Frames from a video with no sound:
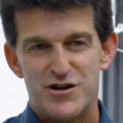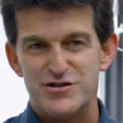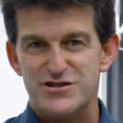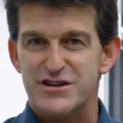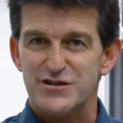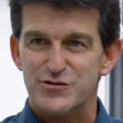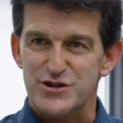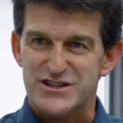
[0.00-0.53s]

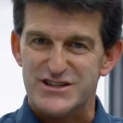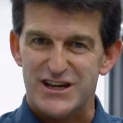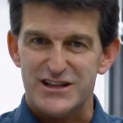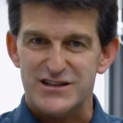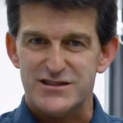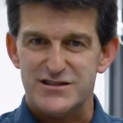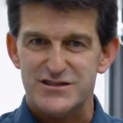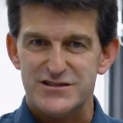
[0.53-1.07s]
research
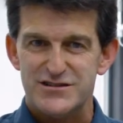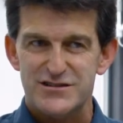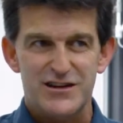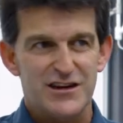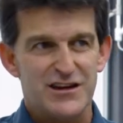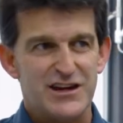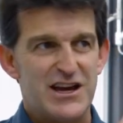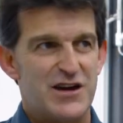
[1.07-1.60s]
results
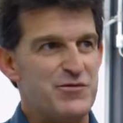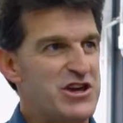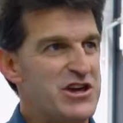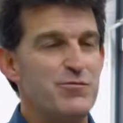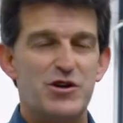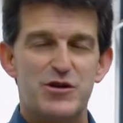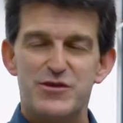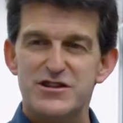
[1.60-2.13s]
can be
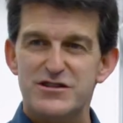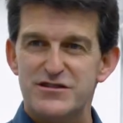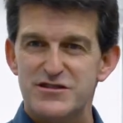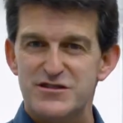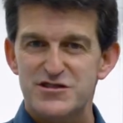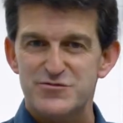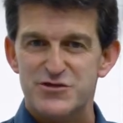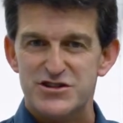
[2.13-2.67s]
implemented in
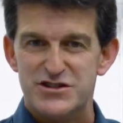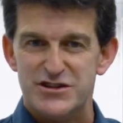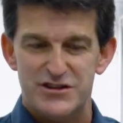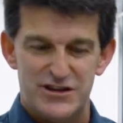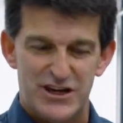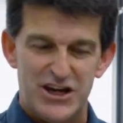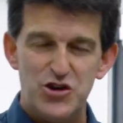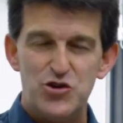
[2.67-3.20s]
this
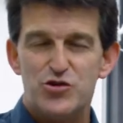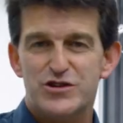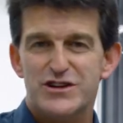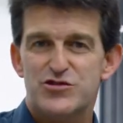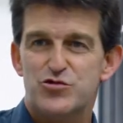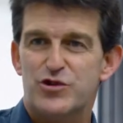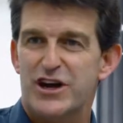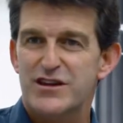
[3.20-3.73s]
machine in order
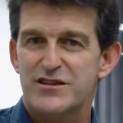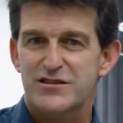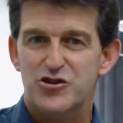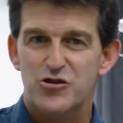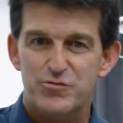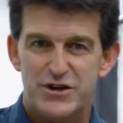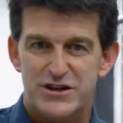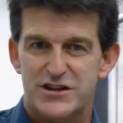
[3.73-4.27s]
to get
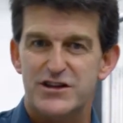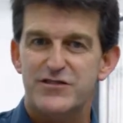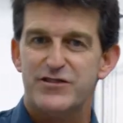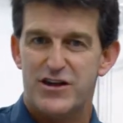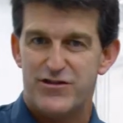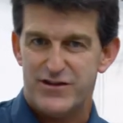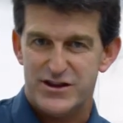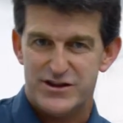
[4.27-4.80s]
competitive
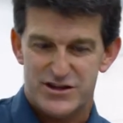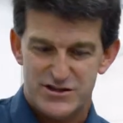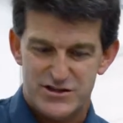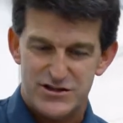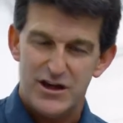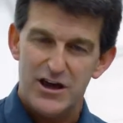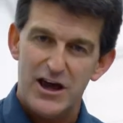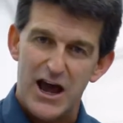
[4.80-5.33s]

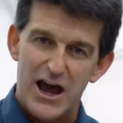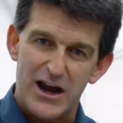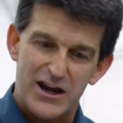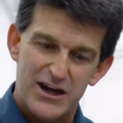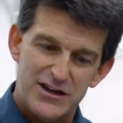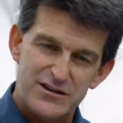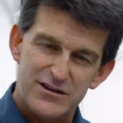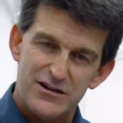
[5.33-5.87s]
advantage and
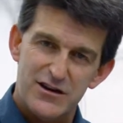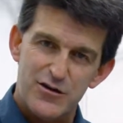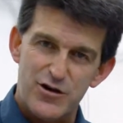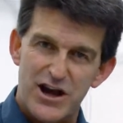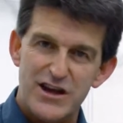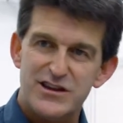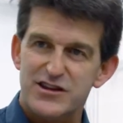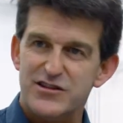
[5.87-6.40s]
get
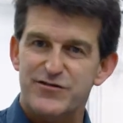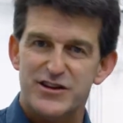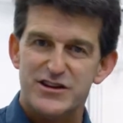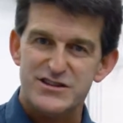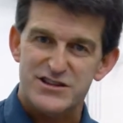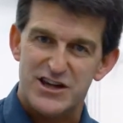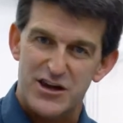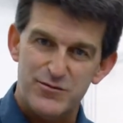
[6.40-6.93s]
right at the
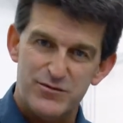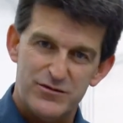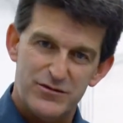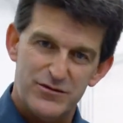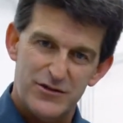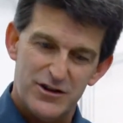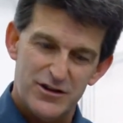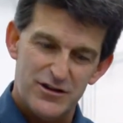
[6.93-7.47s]
first time
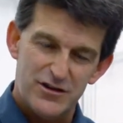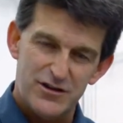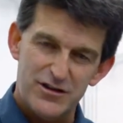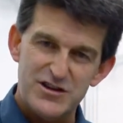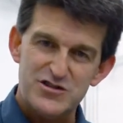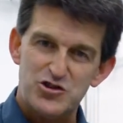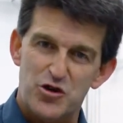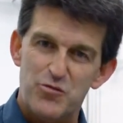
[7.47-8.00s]

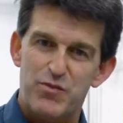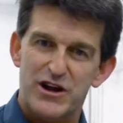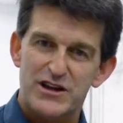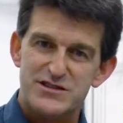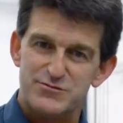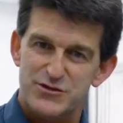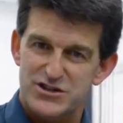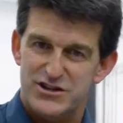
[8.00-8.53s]
this
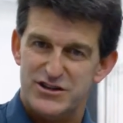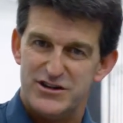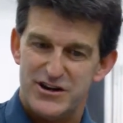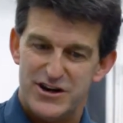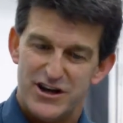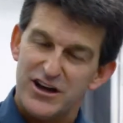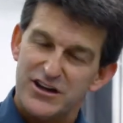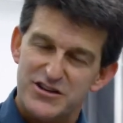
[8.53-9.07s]
complex
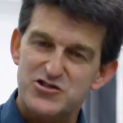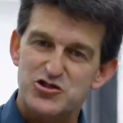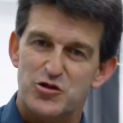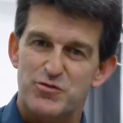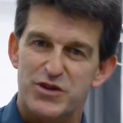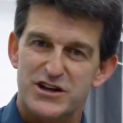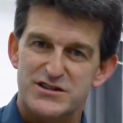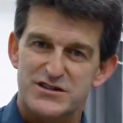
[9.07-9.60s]
machinery, this
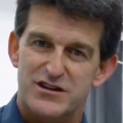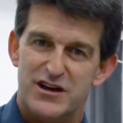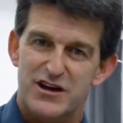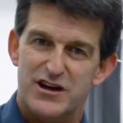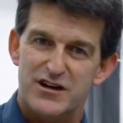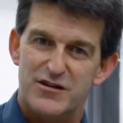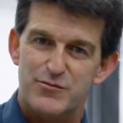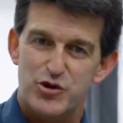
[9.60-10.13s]
complex
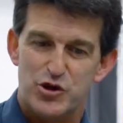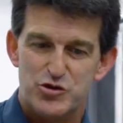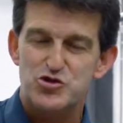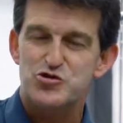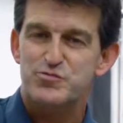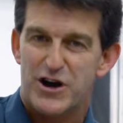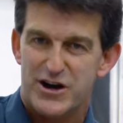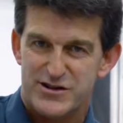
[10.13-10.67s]

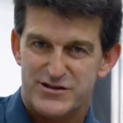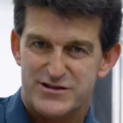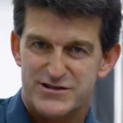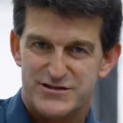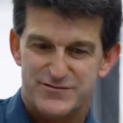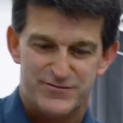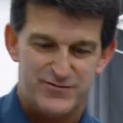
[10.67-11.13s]
produced parts.